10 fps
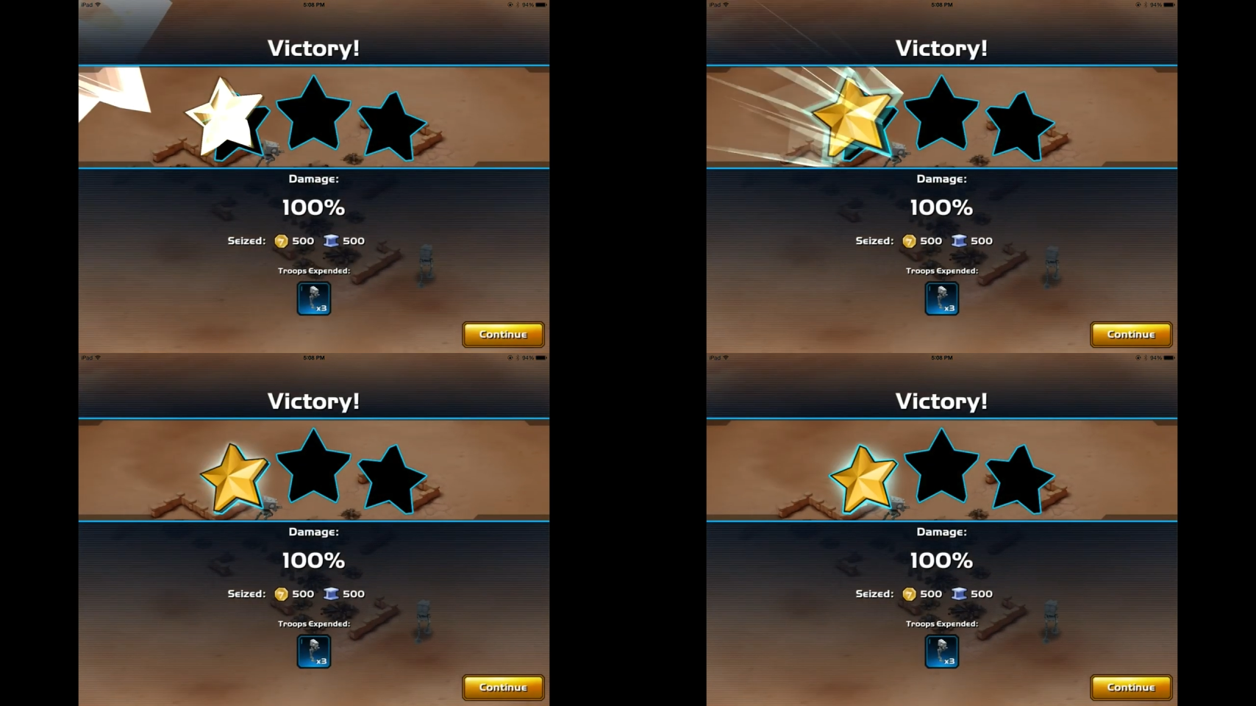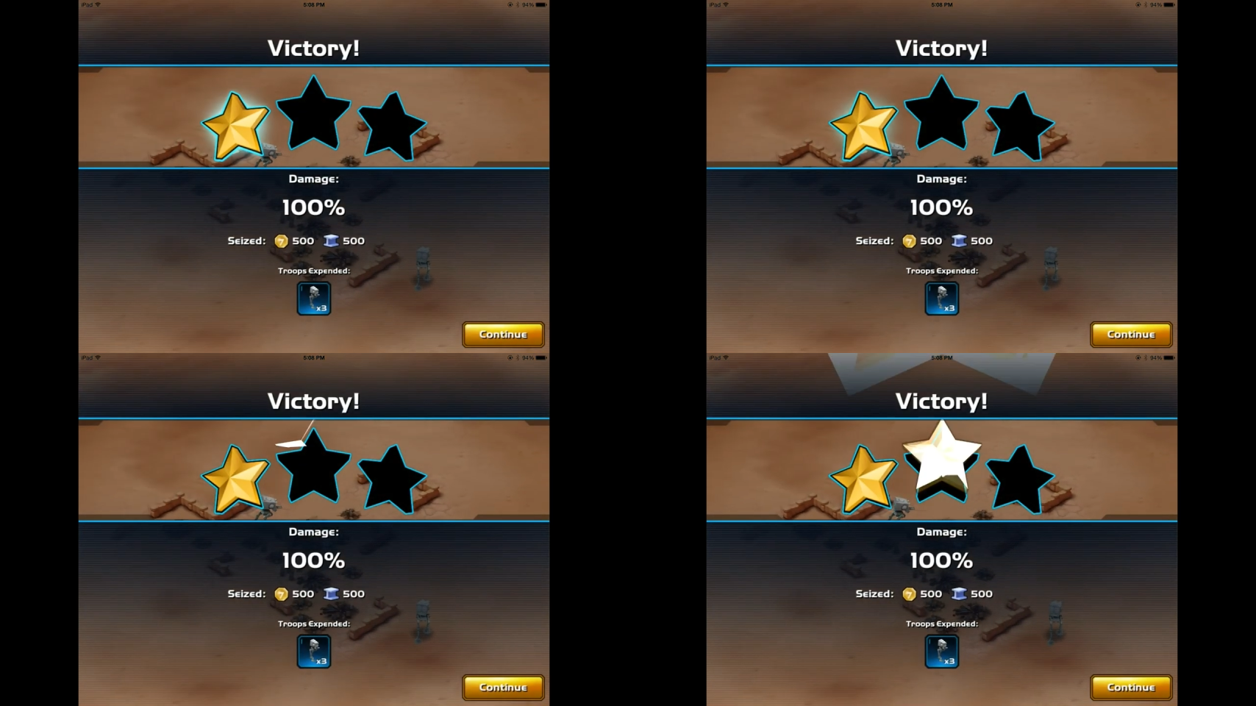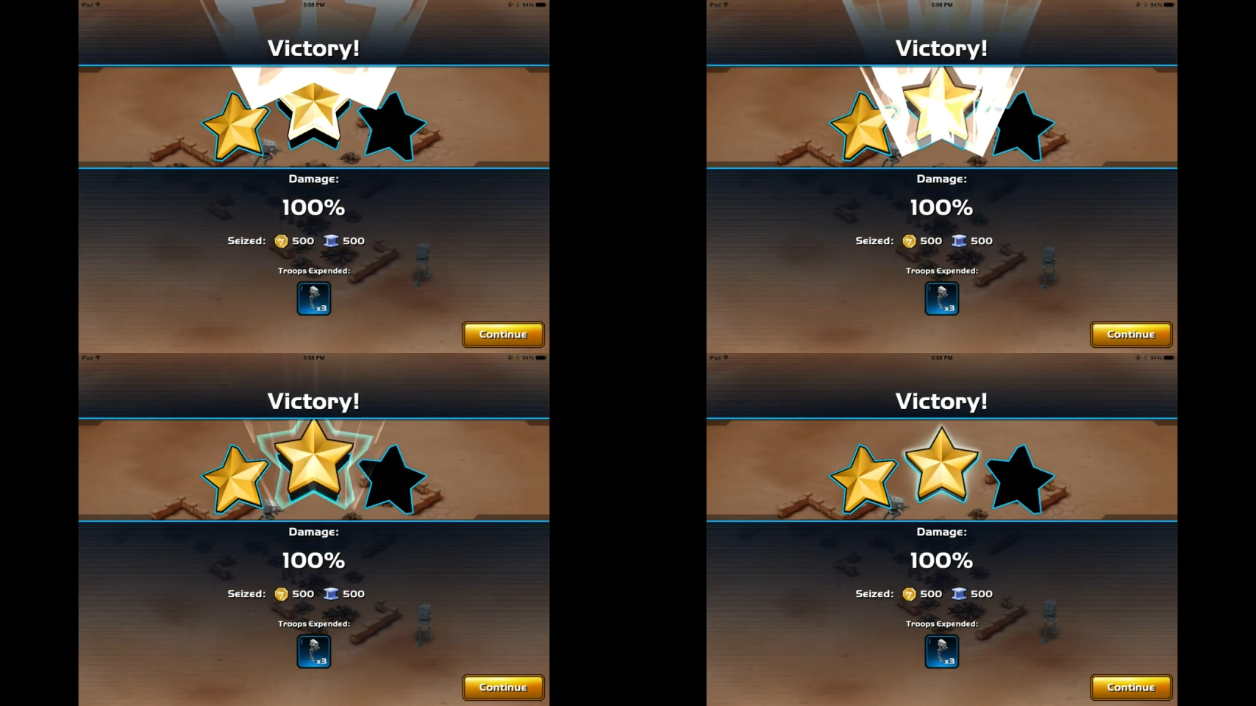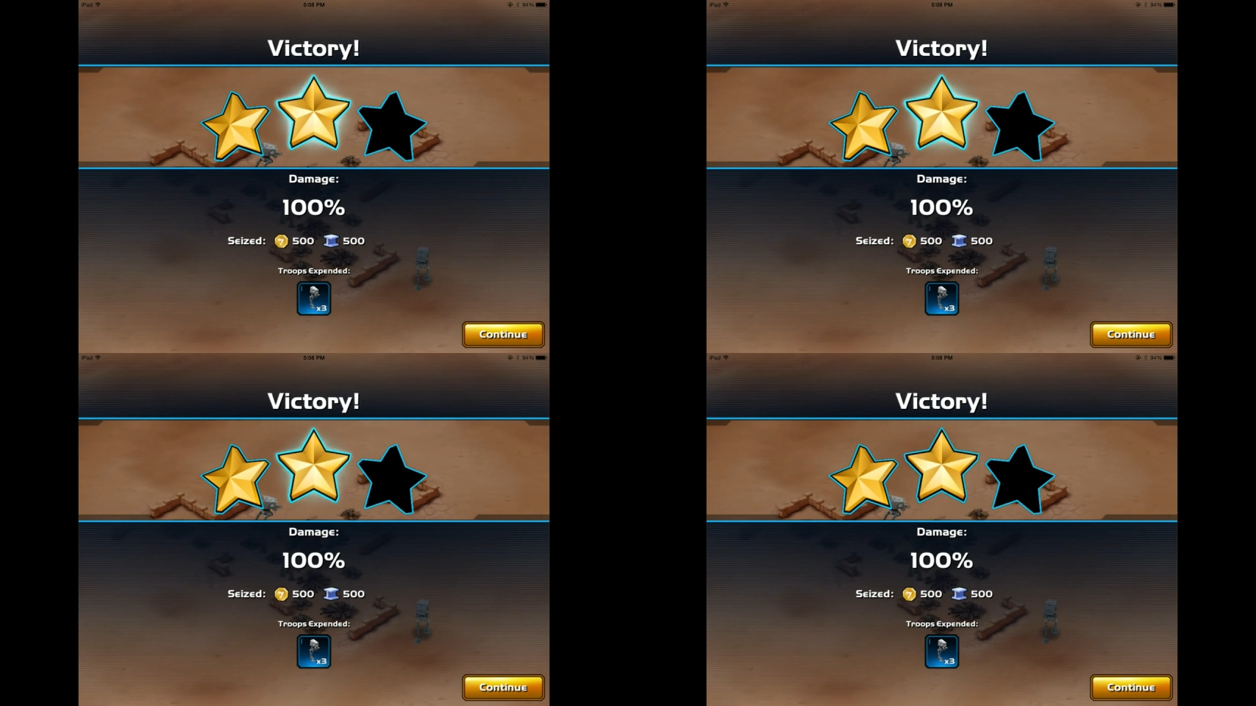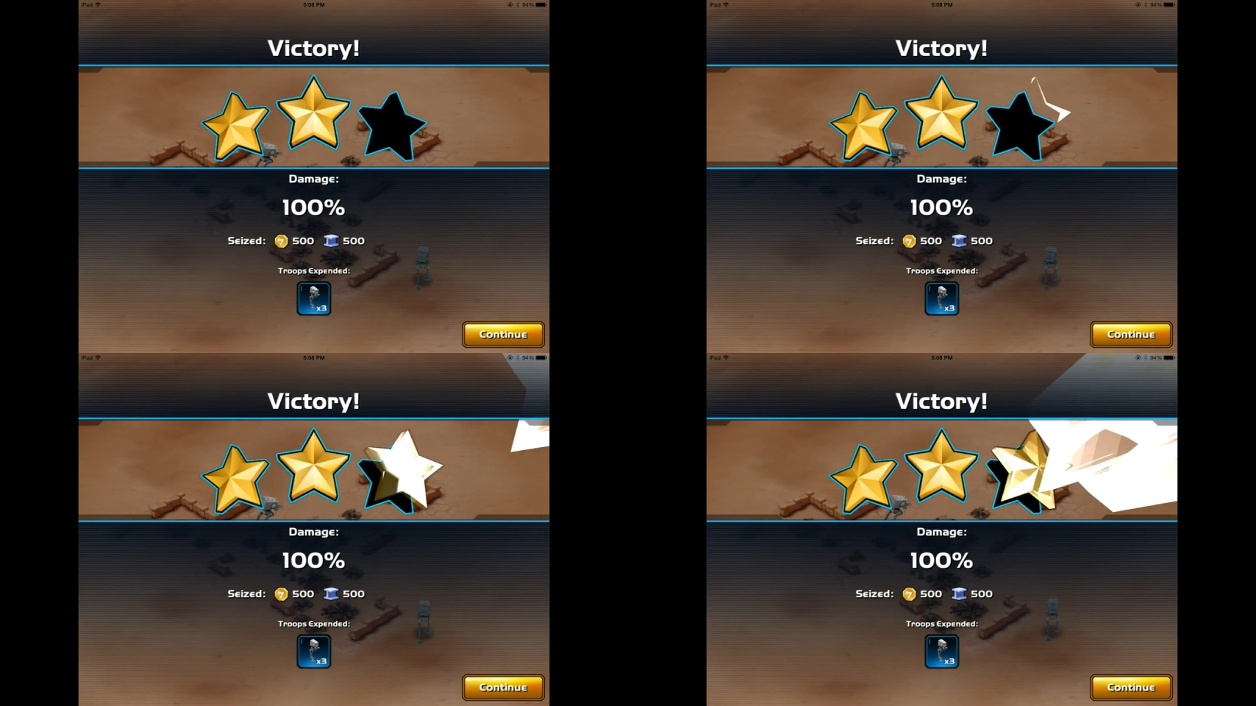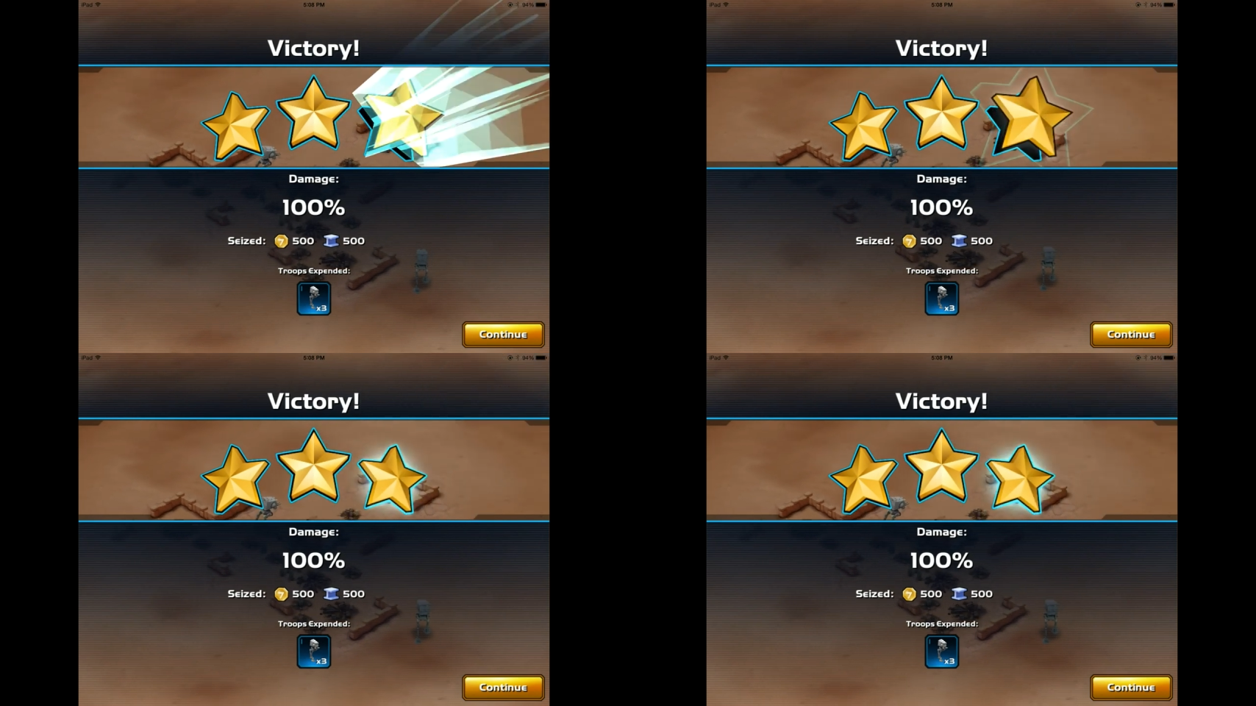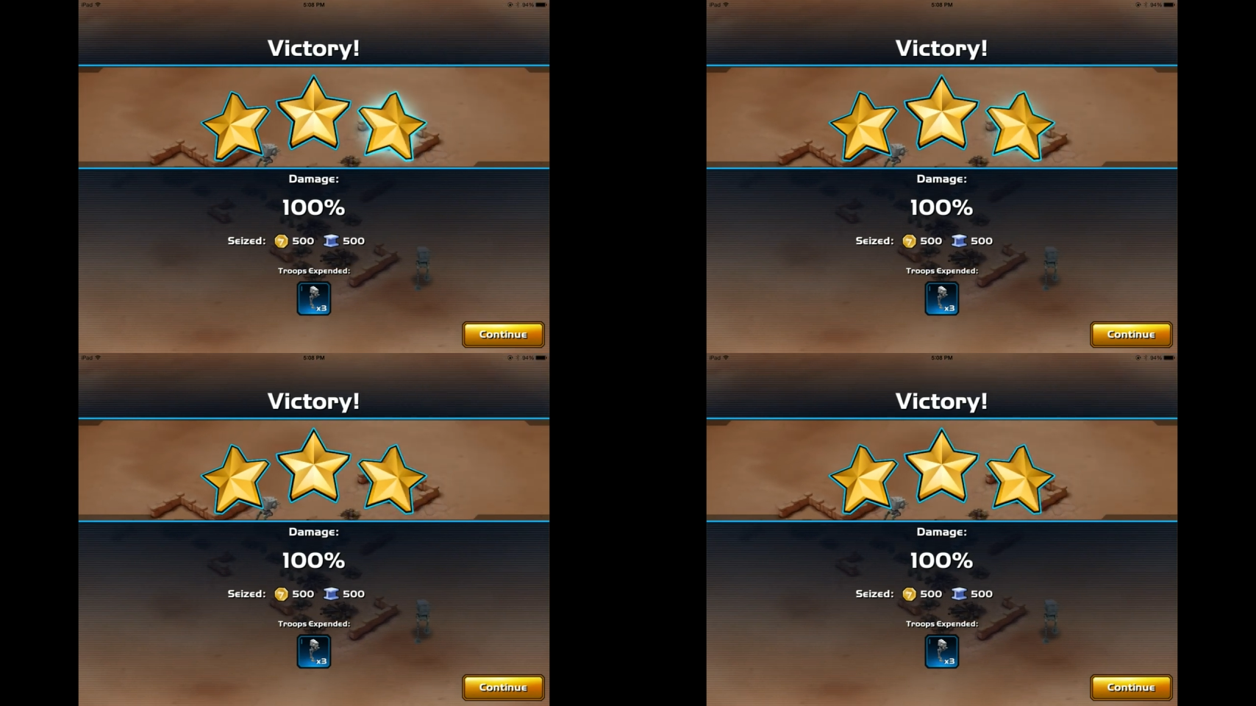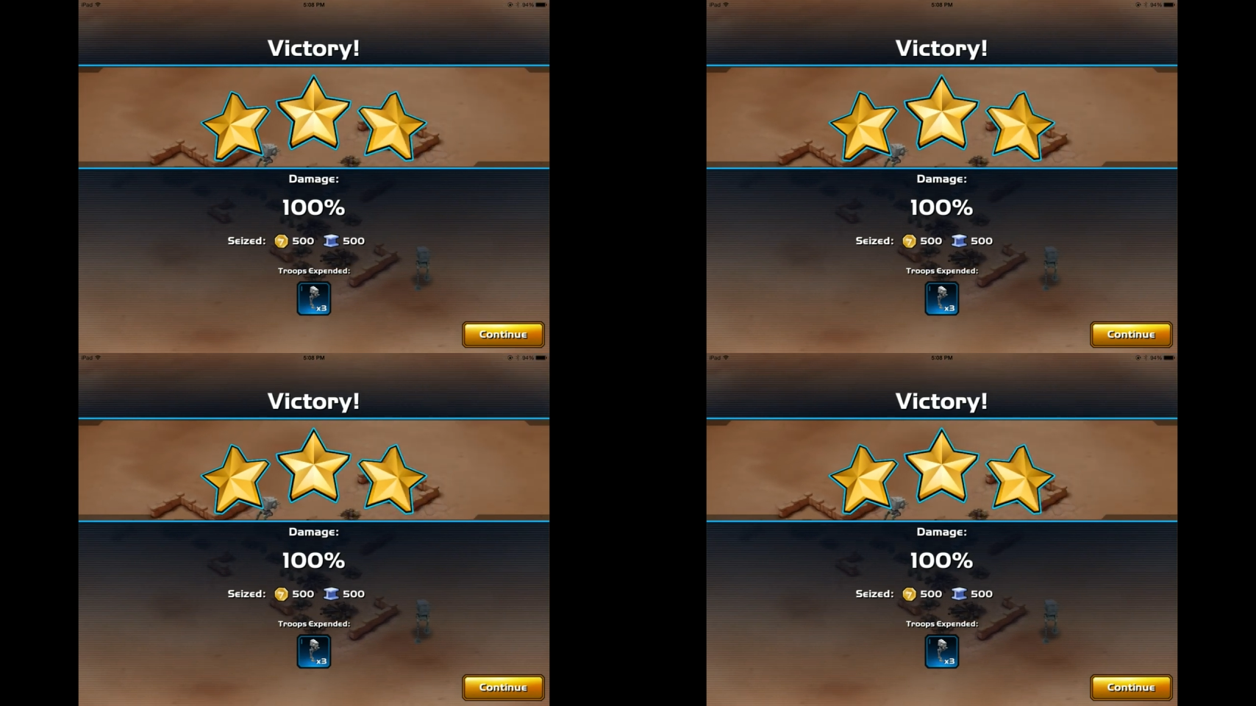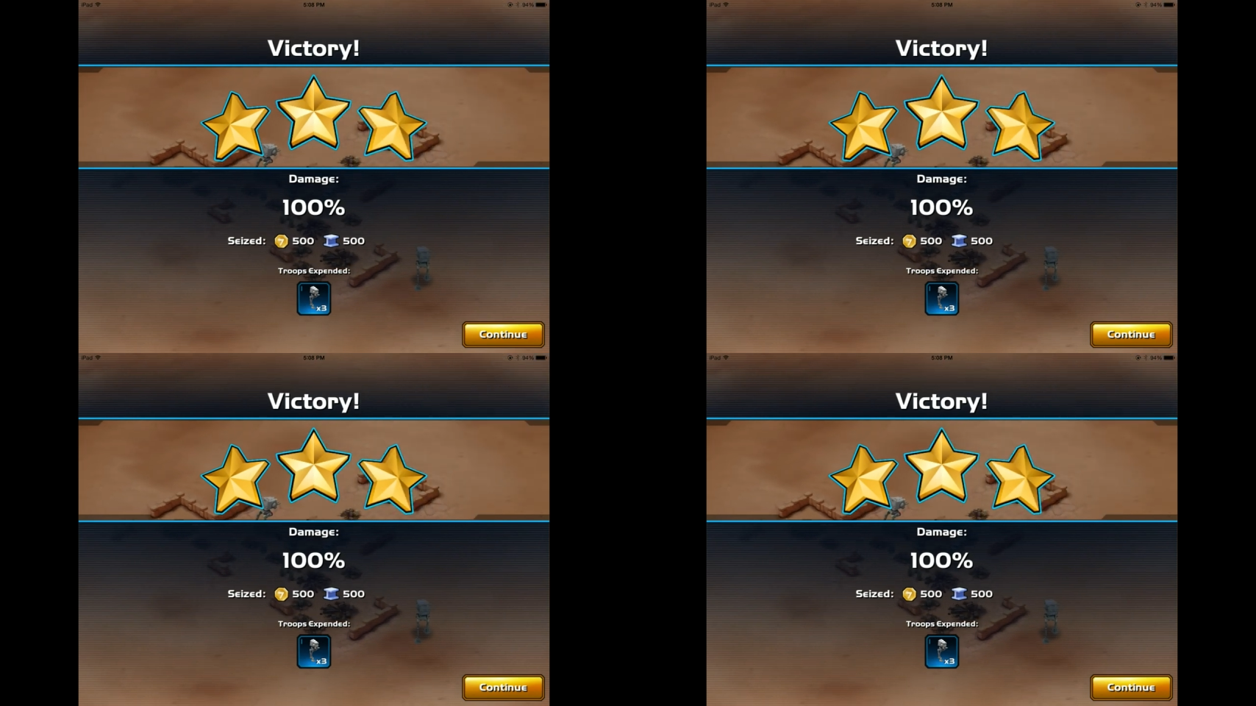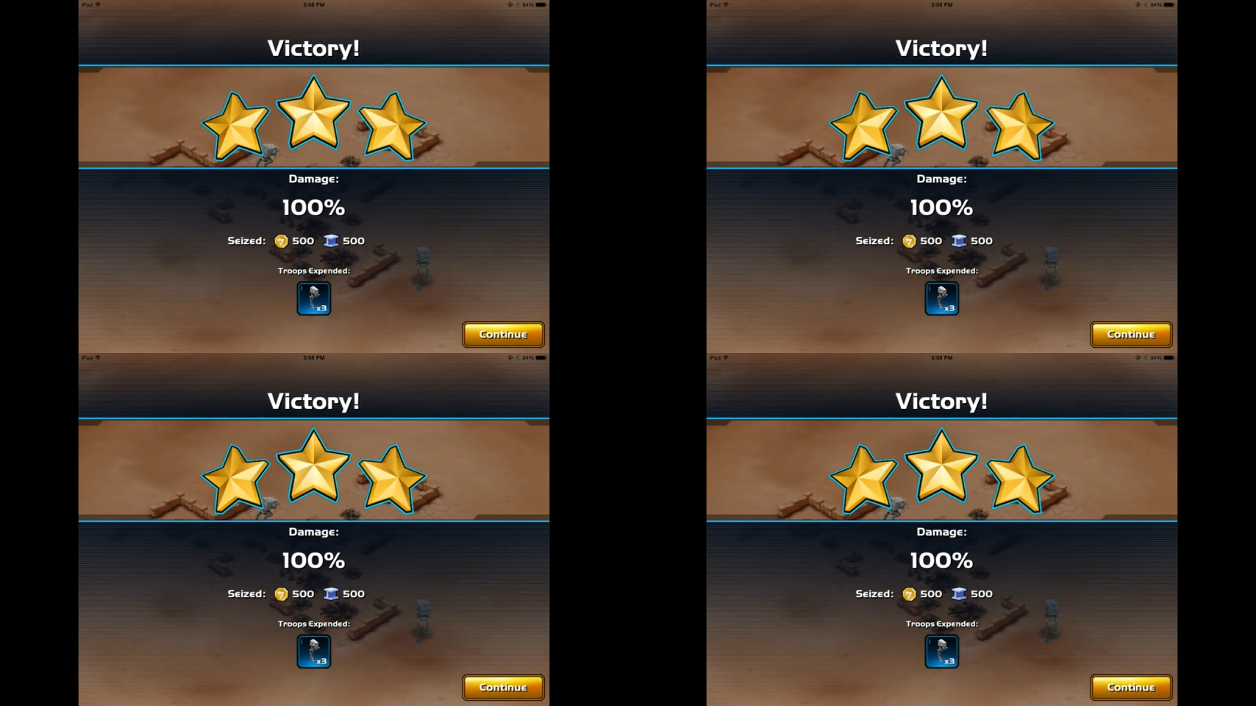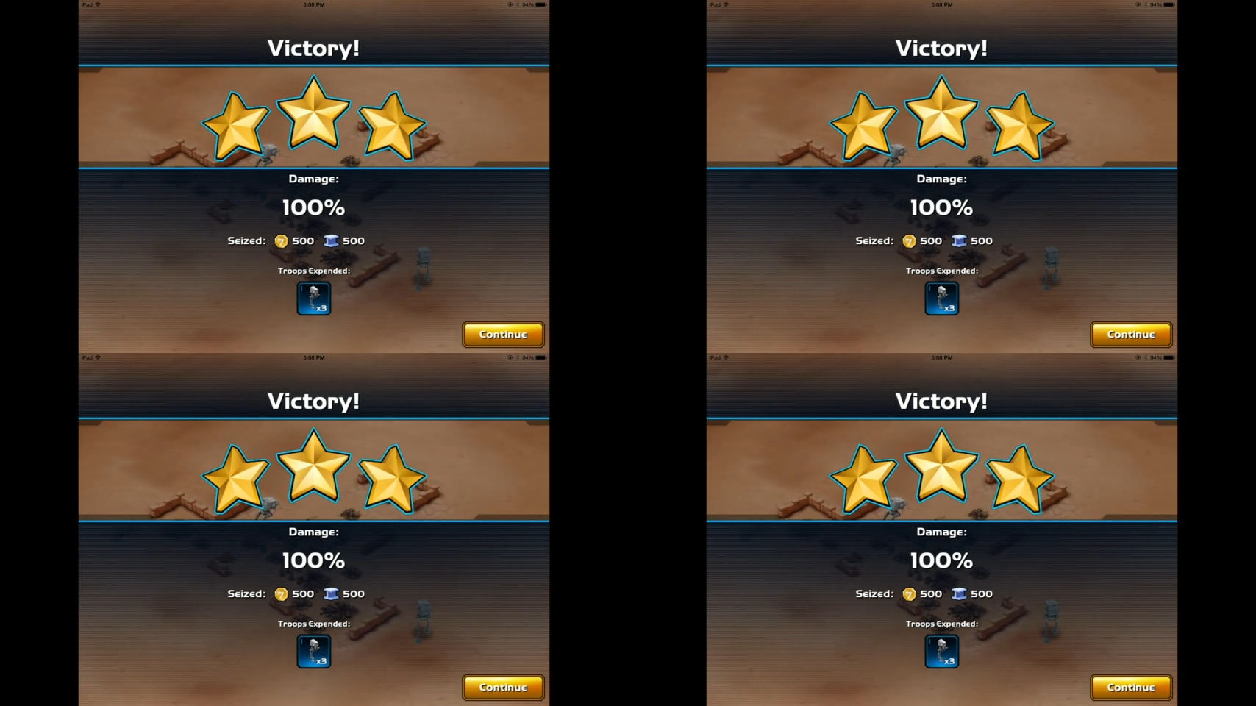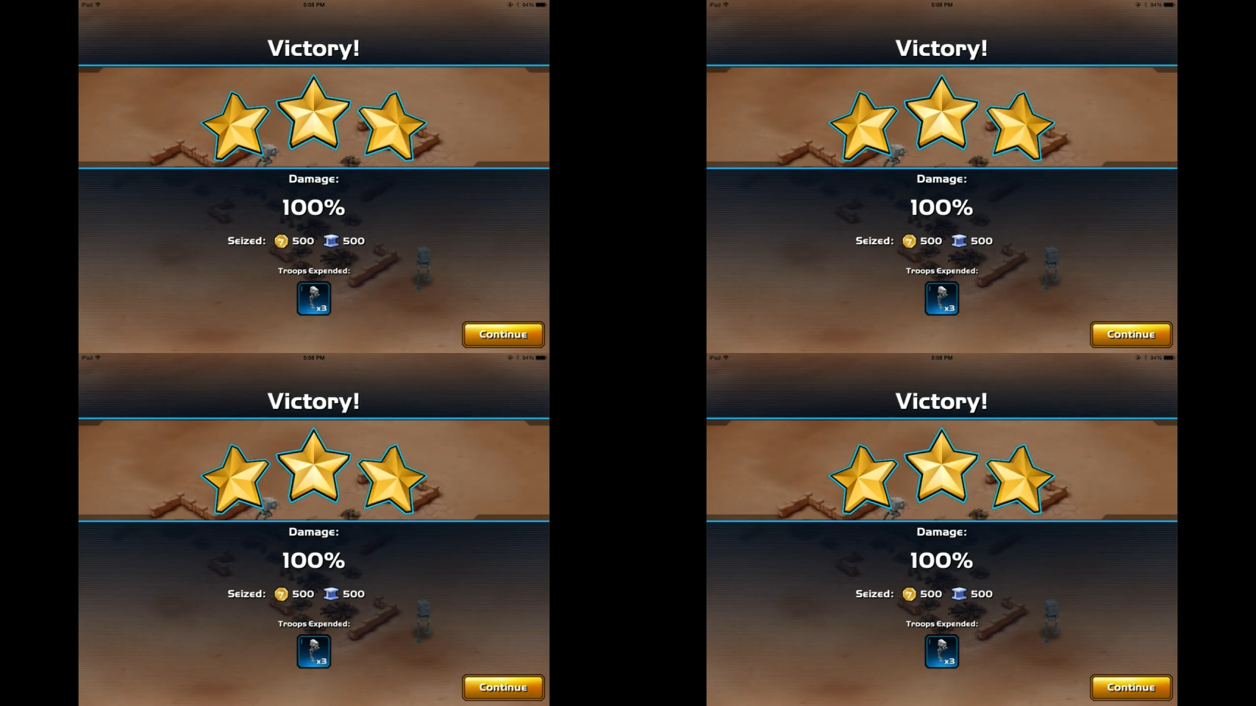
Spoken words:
[unreadable: no face in view]